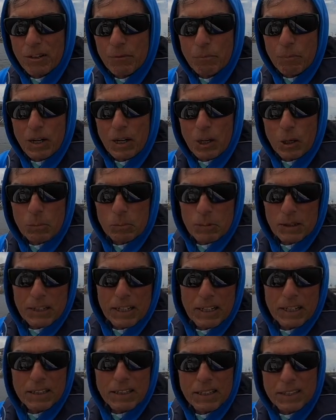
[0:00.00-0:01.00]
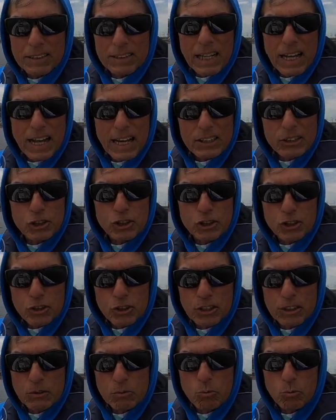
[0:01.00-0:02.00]
a power plant that is
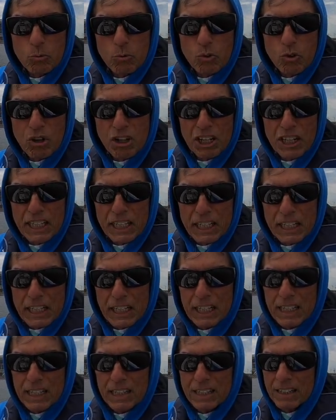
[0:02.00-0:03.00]
actually running.